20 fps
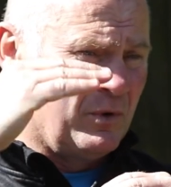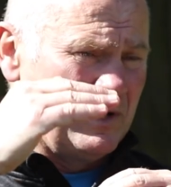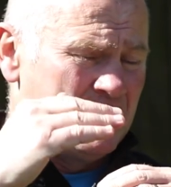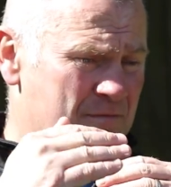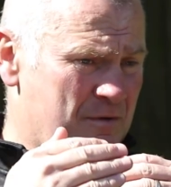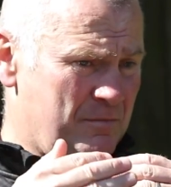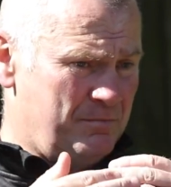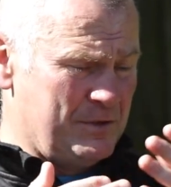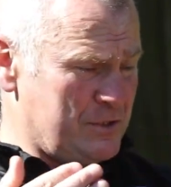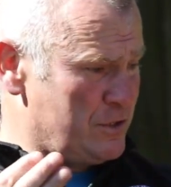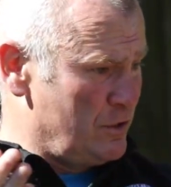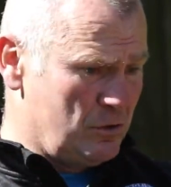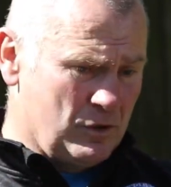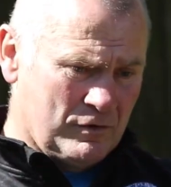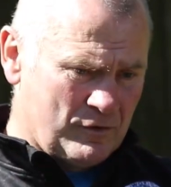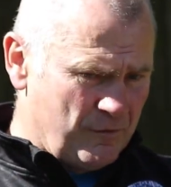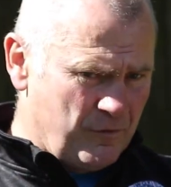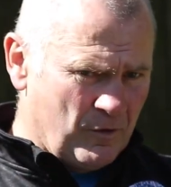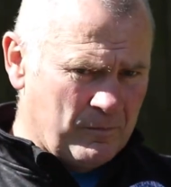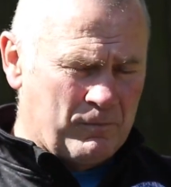want to have an ambition to go
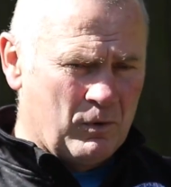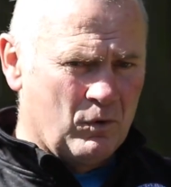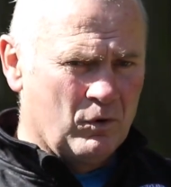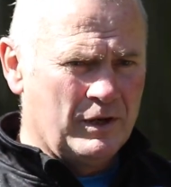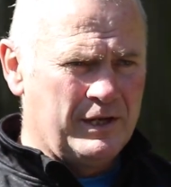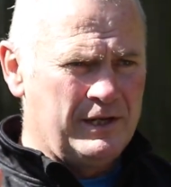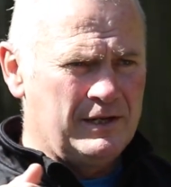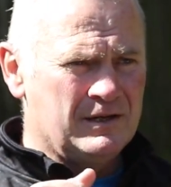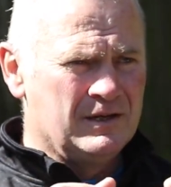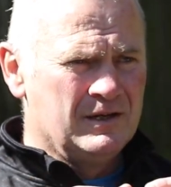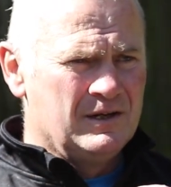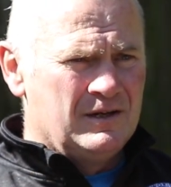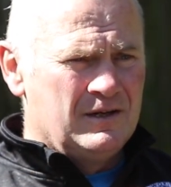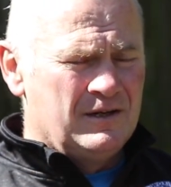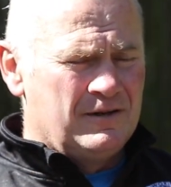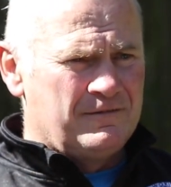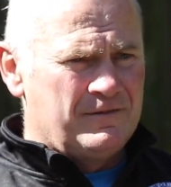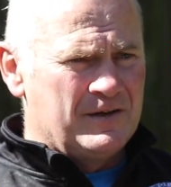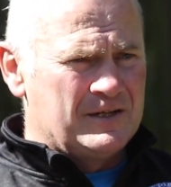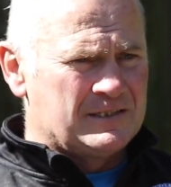to the Football League
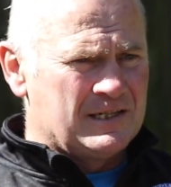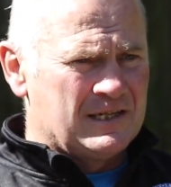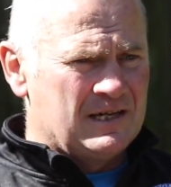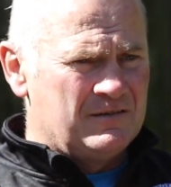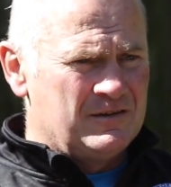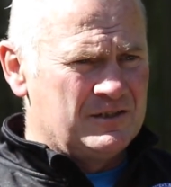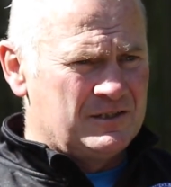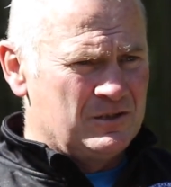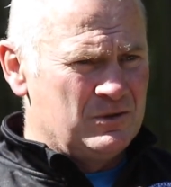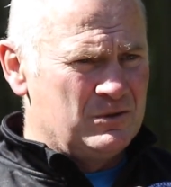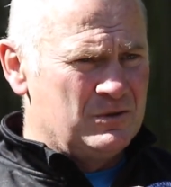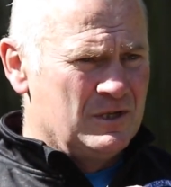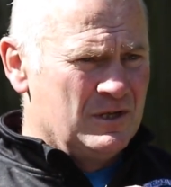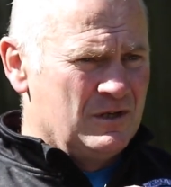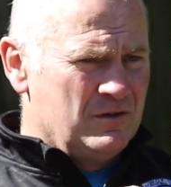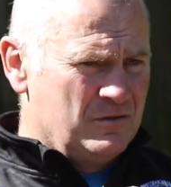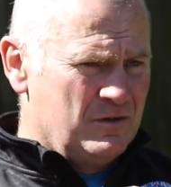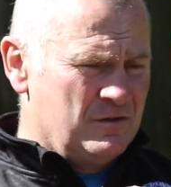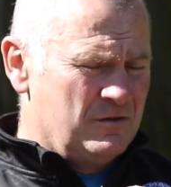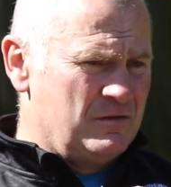and things they have to do.
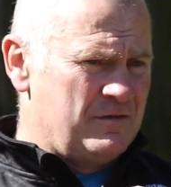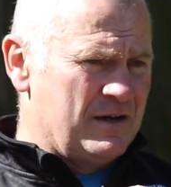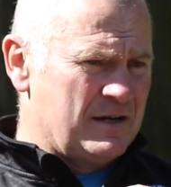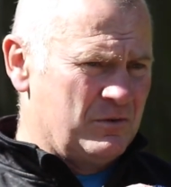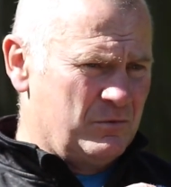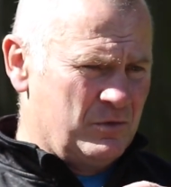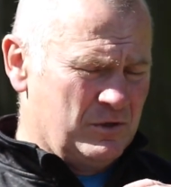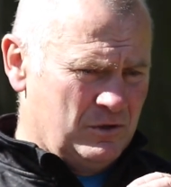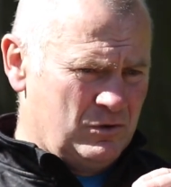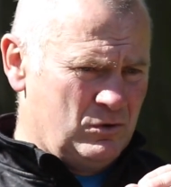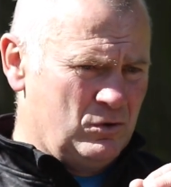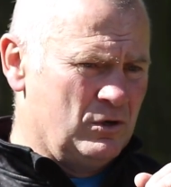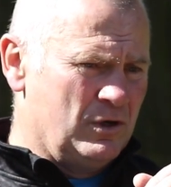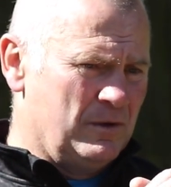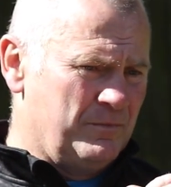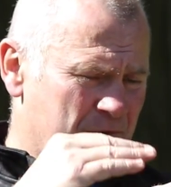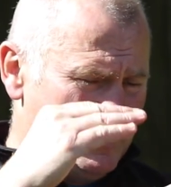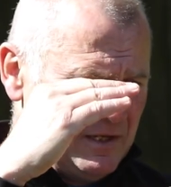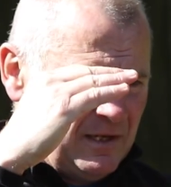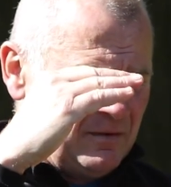We reckon we can
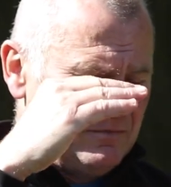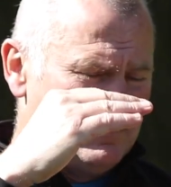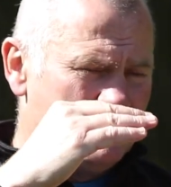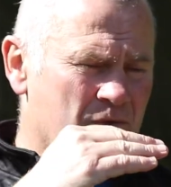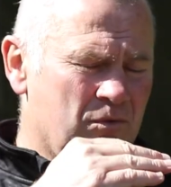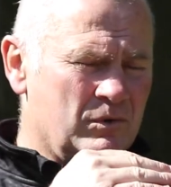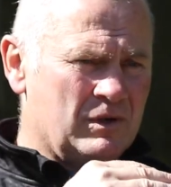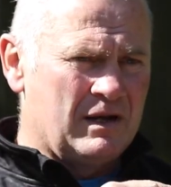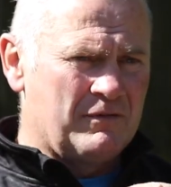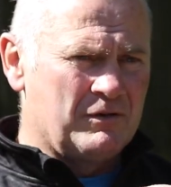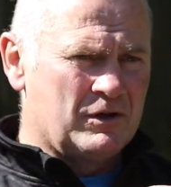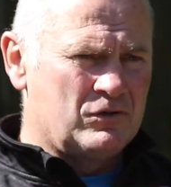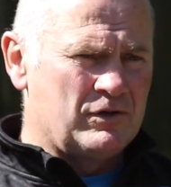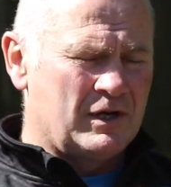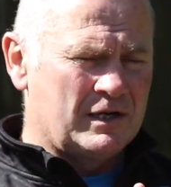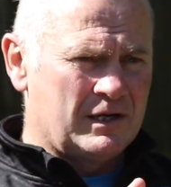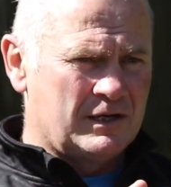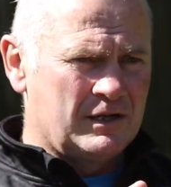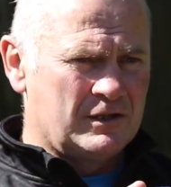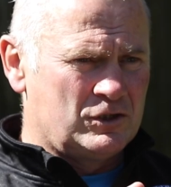go, you know, we can have a
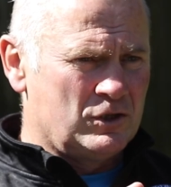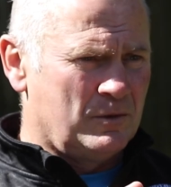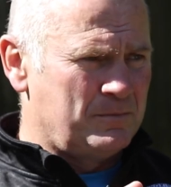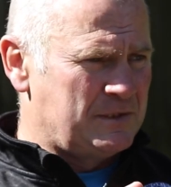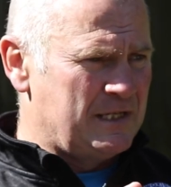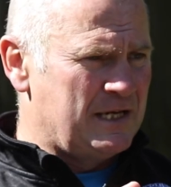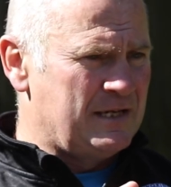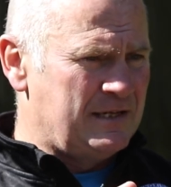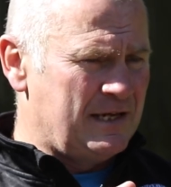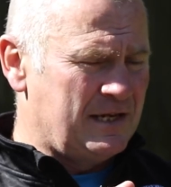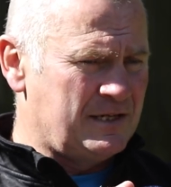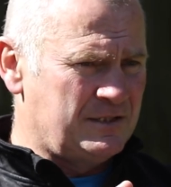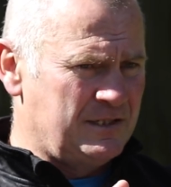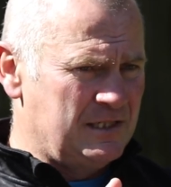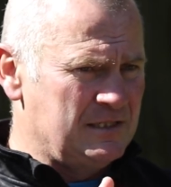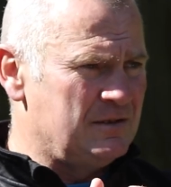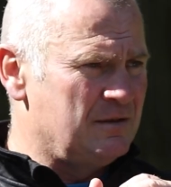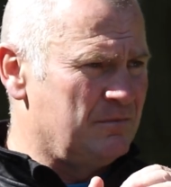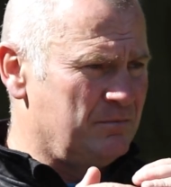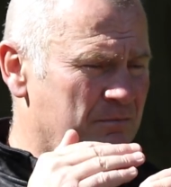crack at the top 10 next
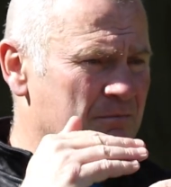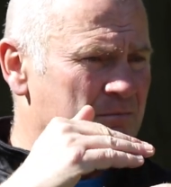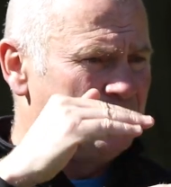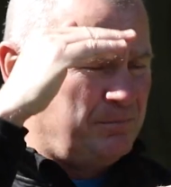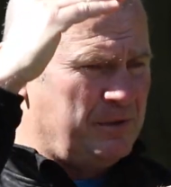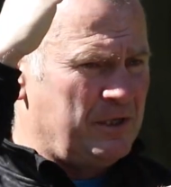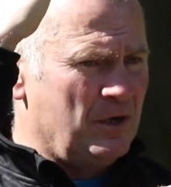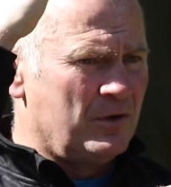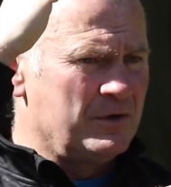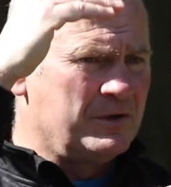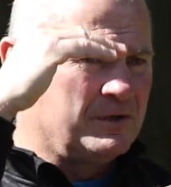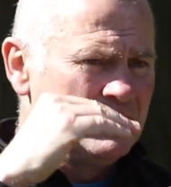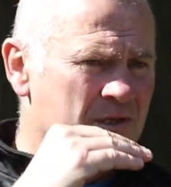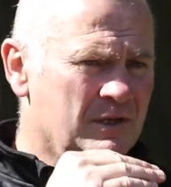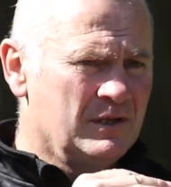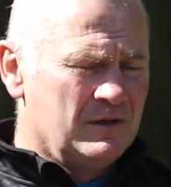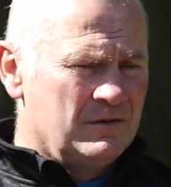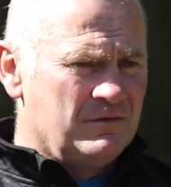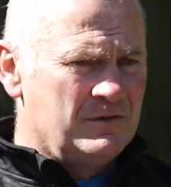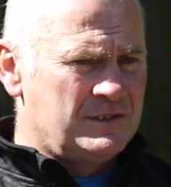season and beyond
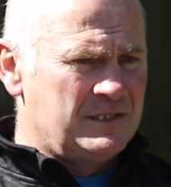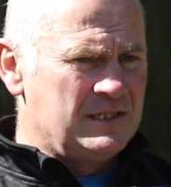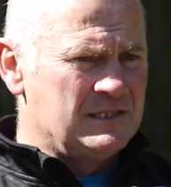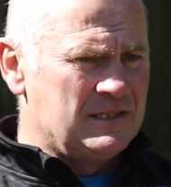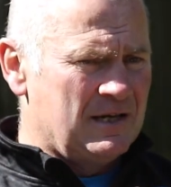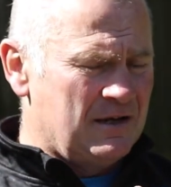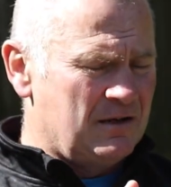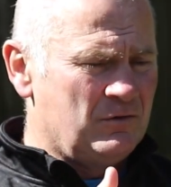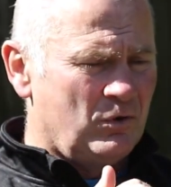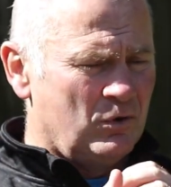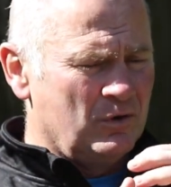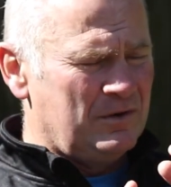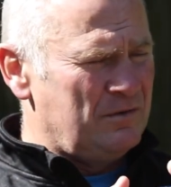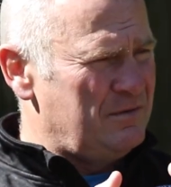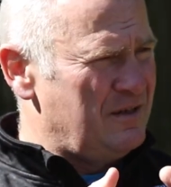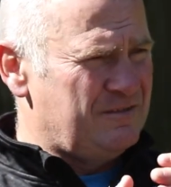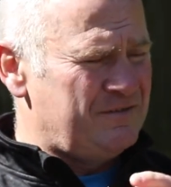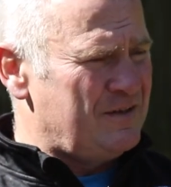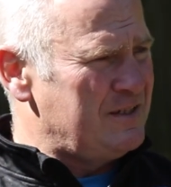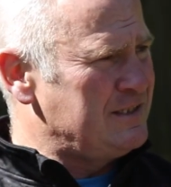the season.
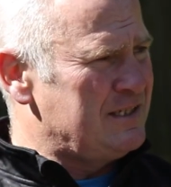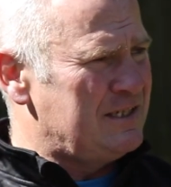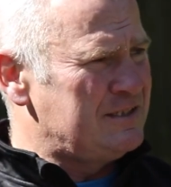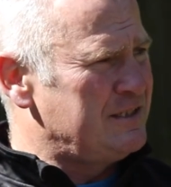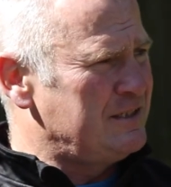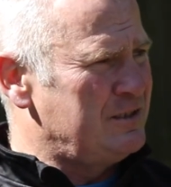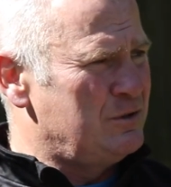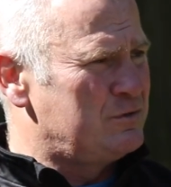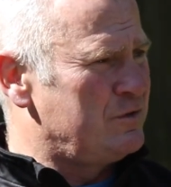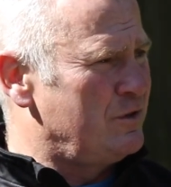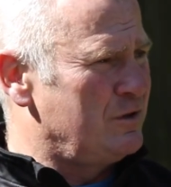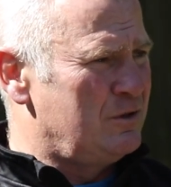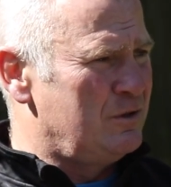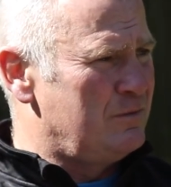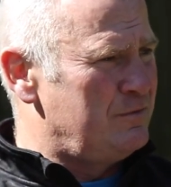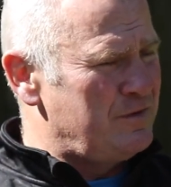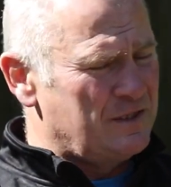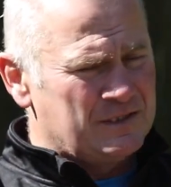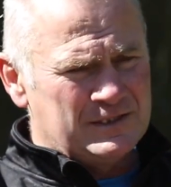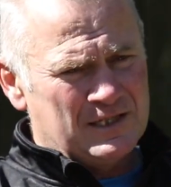It's fantastic news for a
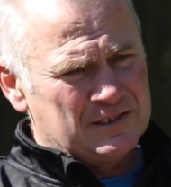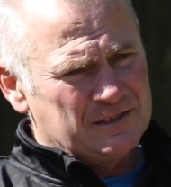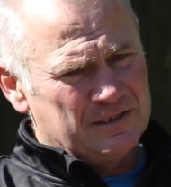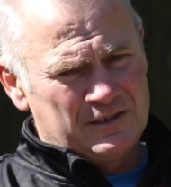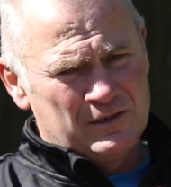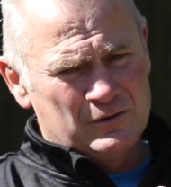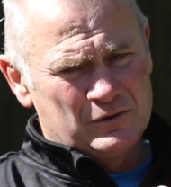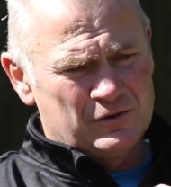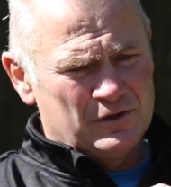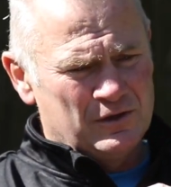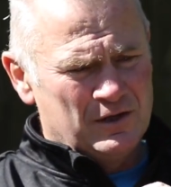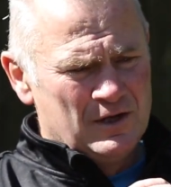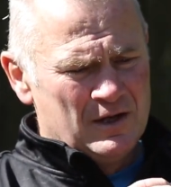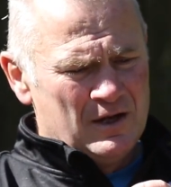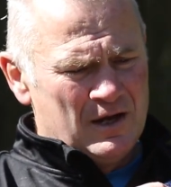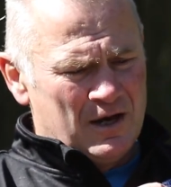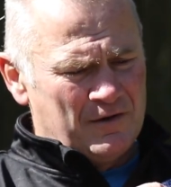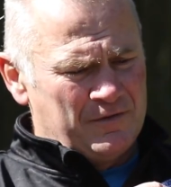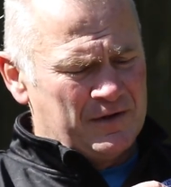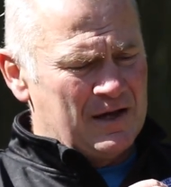club, fantastic news. So
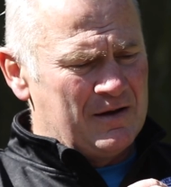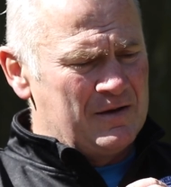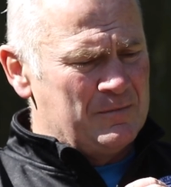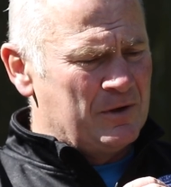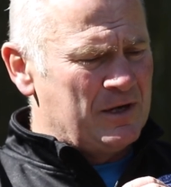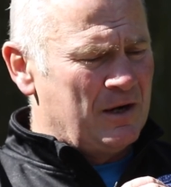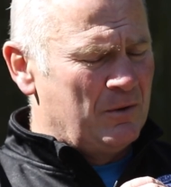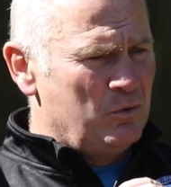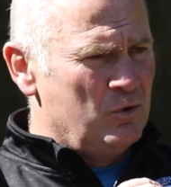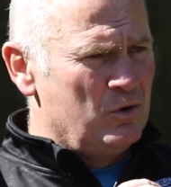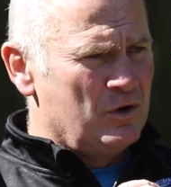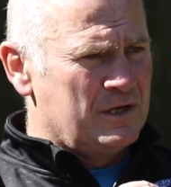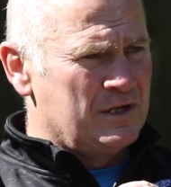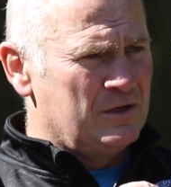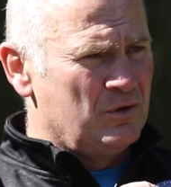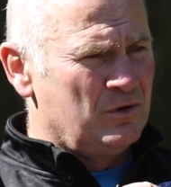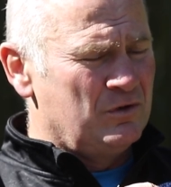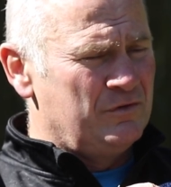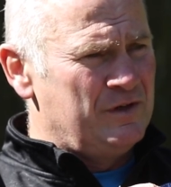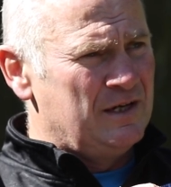I think everybody at work
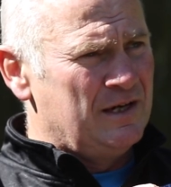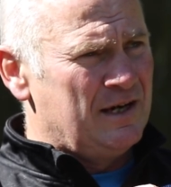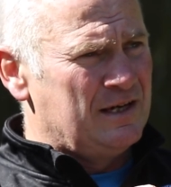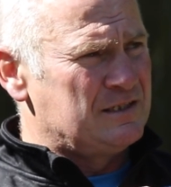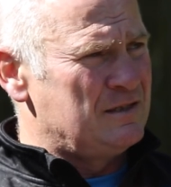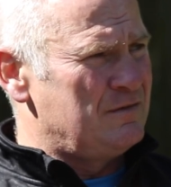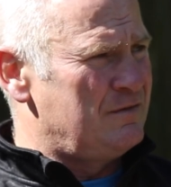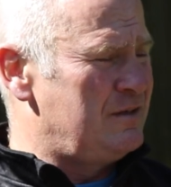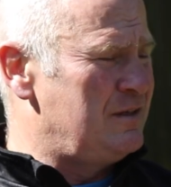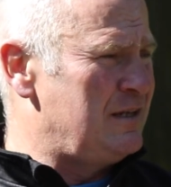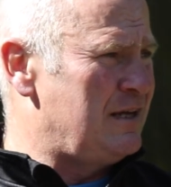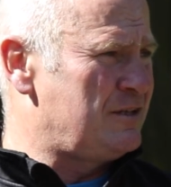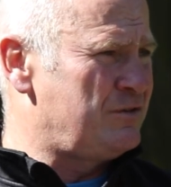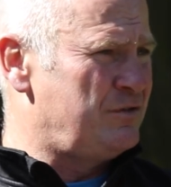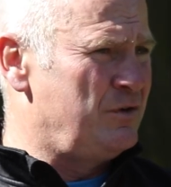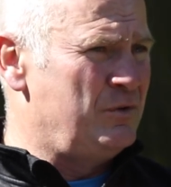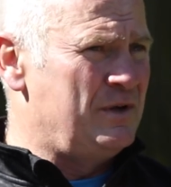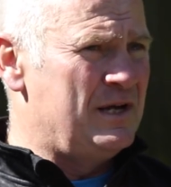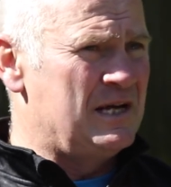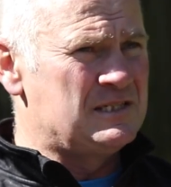can realise that the last
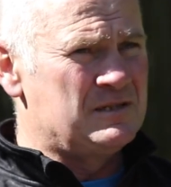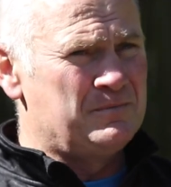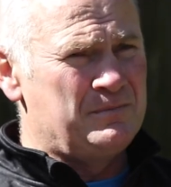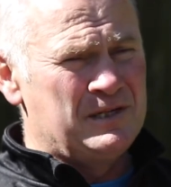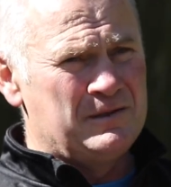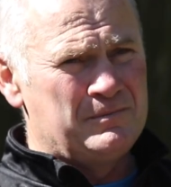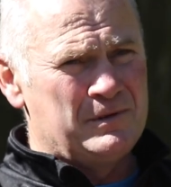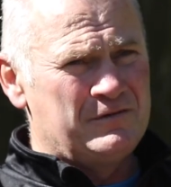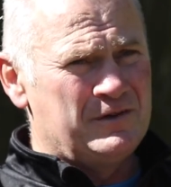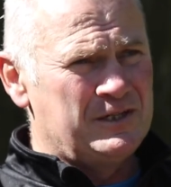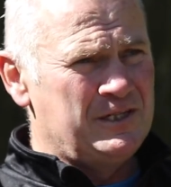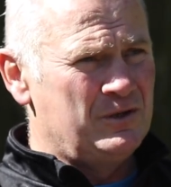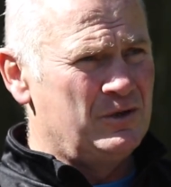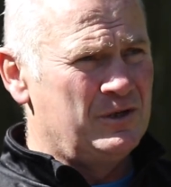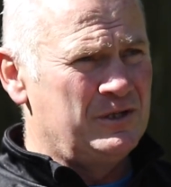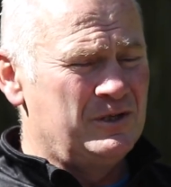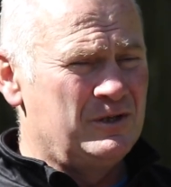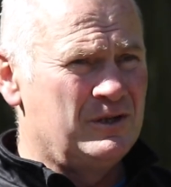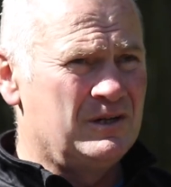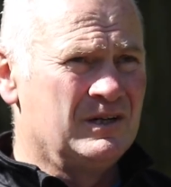few years has been a bit of a
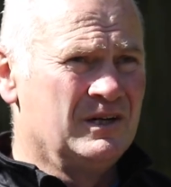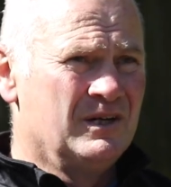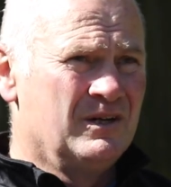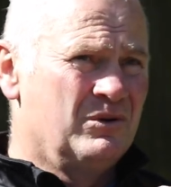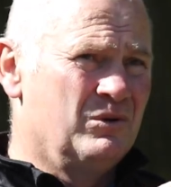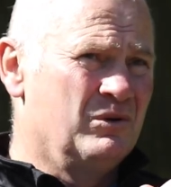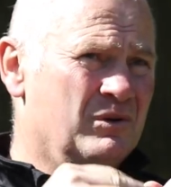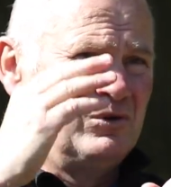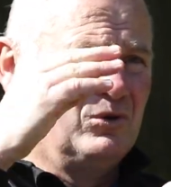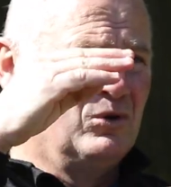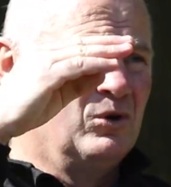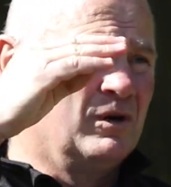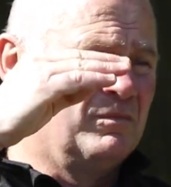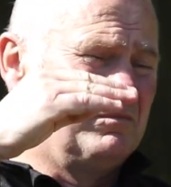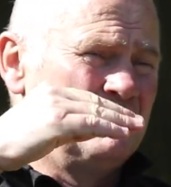year. We'll go